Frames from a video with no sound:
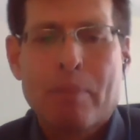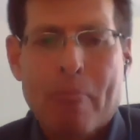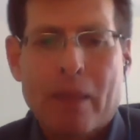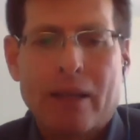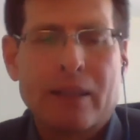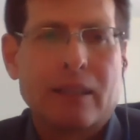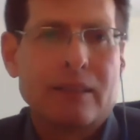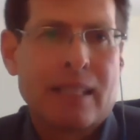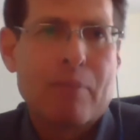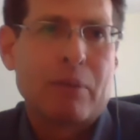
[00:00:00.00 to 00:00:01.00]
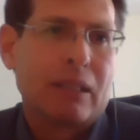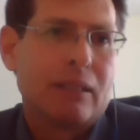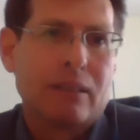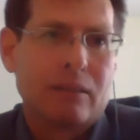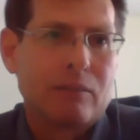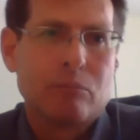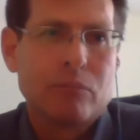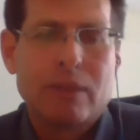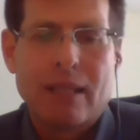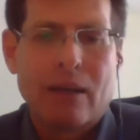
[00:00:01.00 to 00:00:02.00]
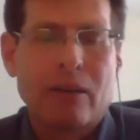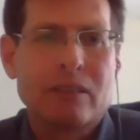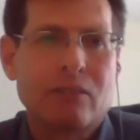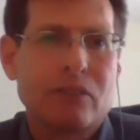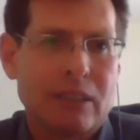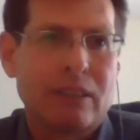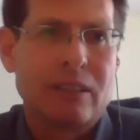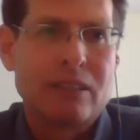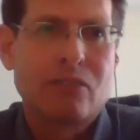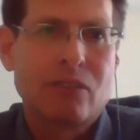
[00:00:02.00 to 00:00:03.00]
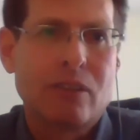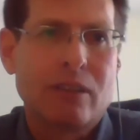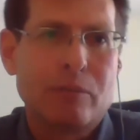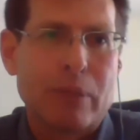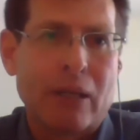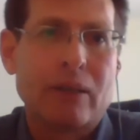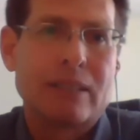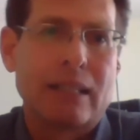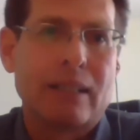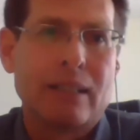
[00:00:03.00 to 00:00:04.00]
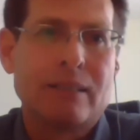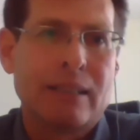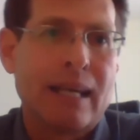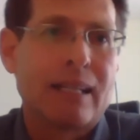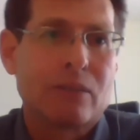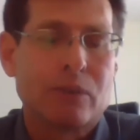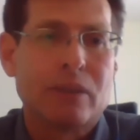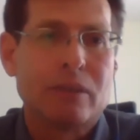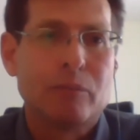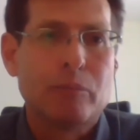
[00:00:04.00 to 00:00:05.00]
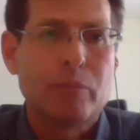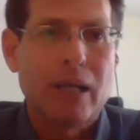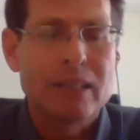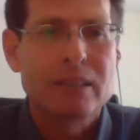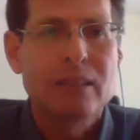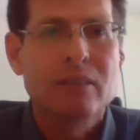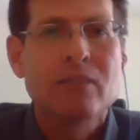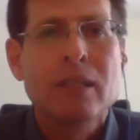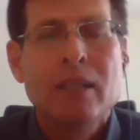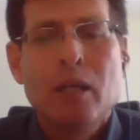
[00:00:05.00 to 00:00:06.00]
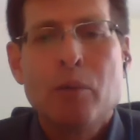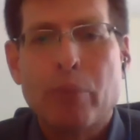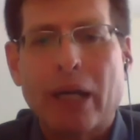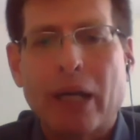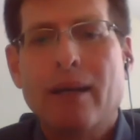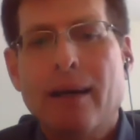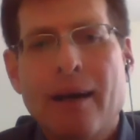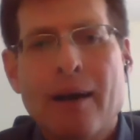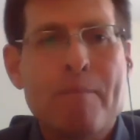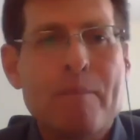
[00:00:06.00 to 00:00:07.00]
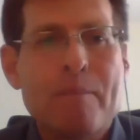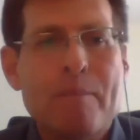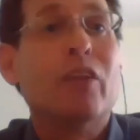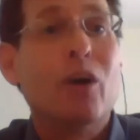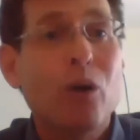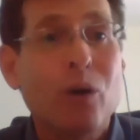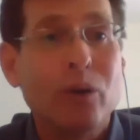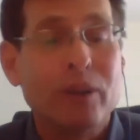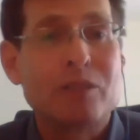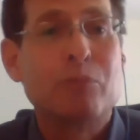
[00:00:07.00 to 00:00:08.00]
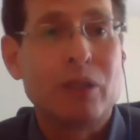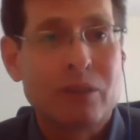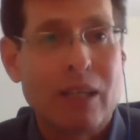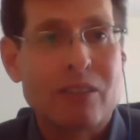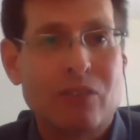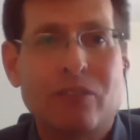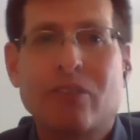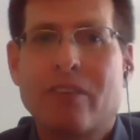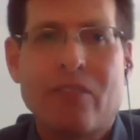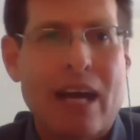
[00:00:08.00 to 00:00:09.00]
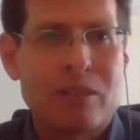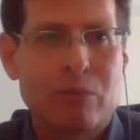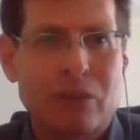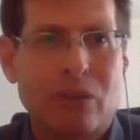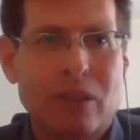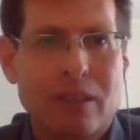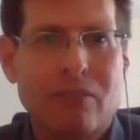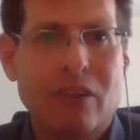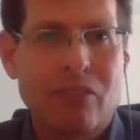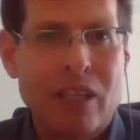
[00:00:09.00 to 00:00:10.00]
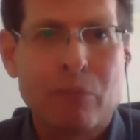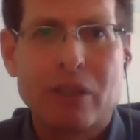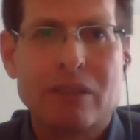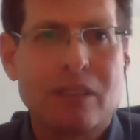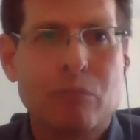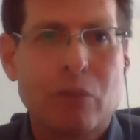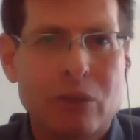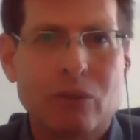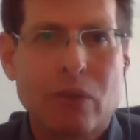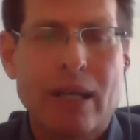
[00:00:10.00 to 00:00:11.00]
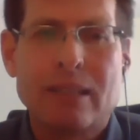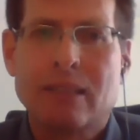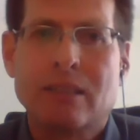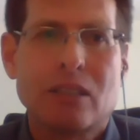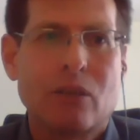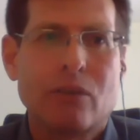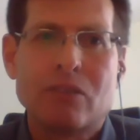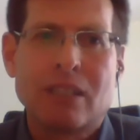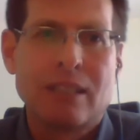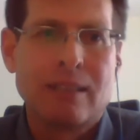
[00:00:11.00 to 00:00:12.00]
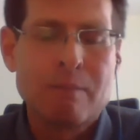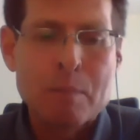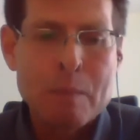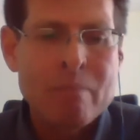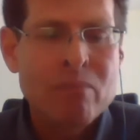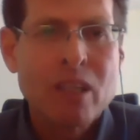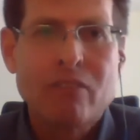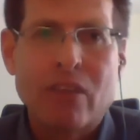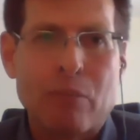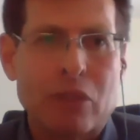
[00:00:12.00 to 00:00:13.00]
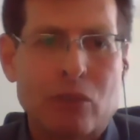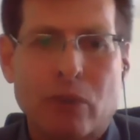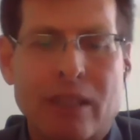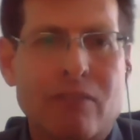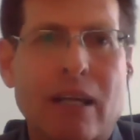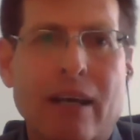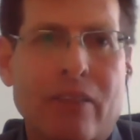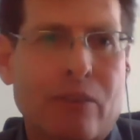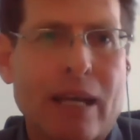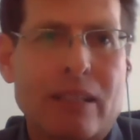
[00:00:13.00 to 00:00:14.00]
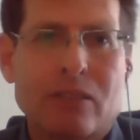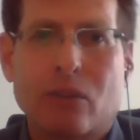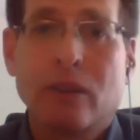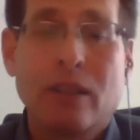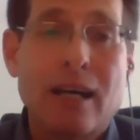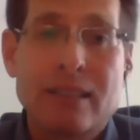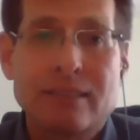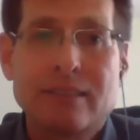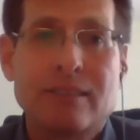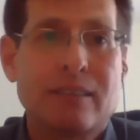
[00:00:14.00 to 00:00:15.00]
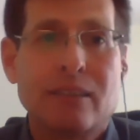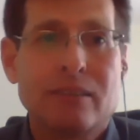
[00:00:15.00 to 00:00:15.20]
I think, is tapping into areas of resilience for parents and kids, and that's a real positive. But on the whole, it's more stressful for the vast majority of our families in most ways. And so we've seen families where they've got threats or losses to their